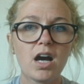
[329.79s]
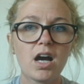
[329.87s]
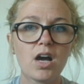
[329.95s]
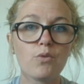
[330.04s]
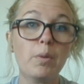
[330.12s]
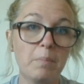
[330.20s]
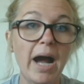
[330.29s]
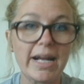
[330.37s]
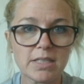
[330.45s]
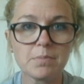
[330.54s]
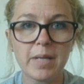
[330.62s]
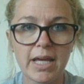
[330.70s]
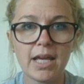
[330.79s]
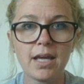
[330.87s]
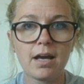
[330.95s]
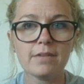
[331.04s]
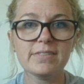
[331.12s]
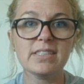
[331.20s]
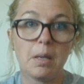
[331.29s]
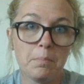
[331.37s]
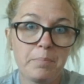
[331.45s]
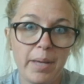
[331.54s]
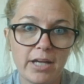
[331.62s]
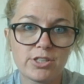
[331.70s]
remind me of
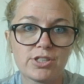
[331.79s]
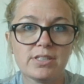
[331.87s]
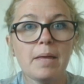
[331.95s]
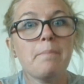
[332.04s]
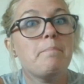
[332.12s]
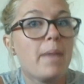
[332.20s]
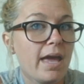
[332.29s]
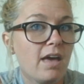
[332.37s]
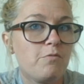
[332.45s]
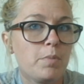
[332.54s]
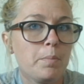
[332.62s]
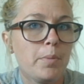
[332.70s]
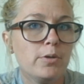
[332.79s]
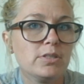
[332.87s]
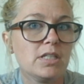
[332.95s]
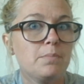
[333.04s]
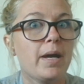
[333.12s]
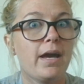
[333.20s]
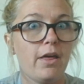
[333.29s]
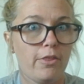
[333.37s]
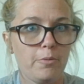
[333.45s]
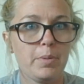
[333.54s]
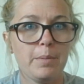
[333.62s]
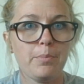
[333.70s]
some pictures that may have been posted by
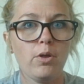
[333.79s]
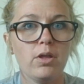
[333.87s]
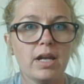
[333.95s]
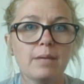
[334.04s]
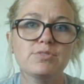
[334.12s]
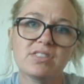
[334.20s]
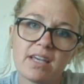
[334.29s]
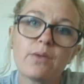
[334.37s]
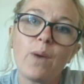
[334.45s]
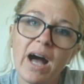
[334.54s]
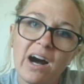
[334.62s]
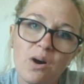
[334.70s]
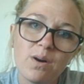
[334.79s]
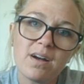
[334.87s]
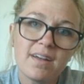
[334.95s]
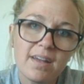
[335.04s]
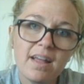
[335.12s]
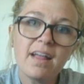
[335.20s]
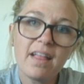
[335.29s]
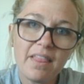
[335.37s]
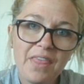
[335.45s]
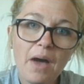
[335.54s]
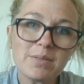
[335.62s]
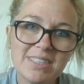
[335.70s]
other people. And I'm just like, wow,
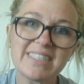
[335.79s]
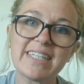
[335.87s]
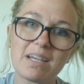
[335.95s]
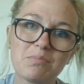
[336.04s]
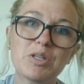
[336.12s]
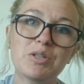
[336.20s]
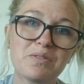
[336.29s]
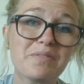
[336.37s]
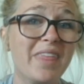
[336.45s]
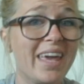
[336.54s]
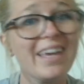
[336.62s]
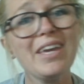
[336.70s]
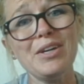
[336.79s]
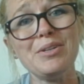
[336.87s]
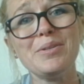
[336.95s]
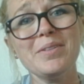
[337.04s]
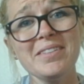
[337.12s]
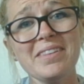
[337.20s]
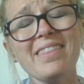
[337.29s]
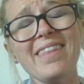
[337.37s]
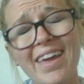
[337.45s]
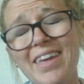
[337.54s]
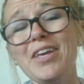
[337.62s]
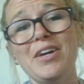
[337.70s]
that was a dick move. Thank you.
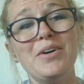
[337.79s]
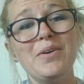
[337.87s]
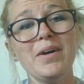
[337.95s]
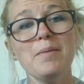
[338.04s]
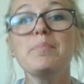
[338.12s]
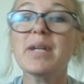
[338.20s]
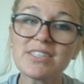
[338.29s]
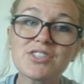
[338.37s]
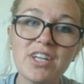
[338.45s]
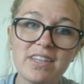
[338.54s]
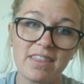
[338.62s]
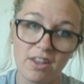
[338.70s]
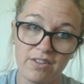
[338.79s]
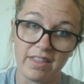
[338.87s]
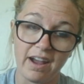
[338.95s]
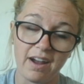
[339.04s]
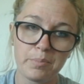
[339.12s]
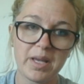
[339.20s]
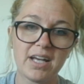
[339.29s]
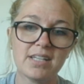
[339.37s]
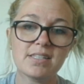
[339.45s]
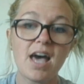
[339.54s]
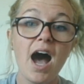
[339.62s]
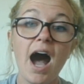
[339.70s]
Thank you. But it's good that they're there
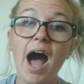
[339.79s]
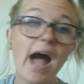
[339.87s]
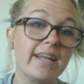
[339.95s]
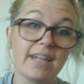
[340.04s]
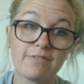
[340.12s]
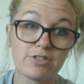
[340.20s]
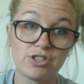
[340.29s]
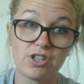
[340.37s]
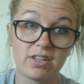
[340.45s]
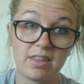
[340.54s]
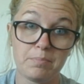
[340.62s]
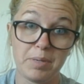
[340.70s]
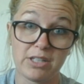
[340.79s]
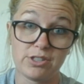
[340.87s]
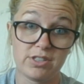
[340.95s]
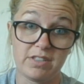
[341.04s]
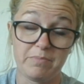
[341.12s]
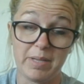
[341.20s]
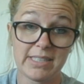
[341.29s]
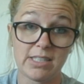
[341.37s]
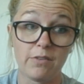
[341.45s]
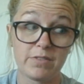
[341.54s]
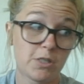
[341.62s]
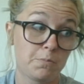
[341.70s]
because I never took the pictures of
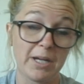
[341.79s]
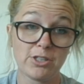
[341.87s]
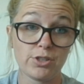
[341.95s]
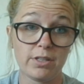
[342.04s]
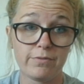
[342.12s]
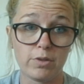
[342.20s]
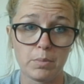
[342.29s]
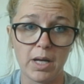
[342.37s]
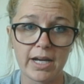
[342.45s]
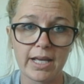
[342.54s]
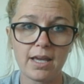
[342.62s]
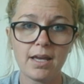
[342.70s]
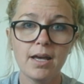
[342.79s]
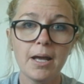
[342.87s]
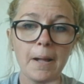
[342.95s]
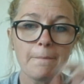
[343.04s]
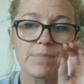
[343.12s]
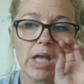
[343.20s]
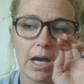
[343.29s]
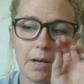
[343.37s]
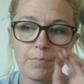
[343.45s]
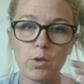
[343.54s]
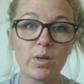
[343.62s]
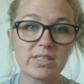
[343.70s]
myself, especially full body.
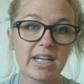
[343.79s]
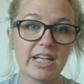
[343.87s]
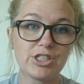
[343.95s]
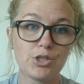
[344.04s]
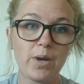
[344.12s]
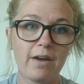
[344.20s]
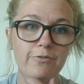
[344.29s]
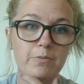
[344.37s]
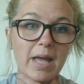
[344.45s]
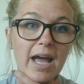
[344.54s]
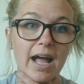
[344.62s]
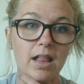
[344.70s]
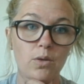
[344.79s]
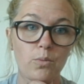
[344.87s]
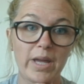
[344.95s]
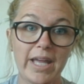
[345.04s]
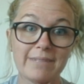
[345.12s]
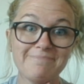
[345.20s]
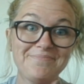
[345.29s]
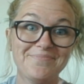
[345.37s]
The ones that I do have from that Halloween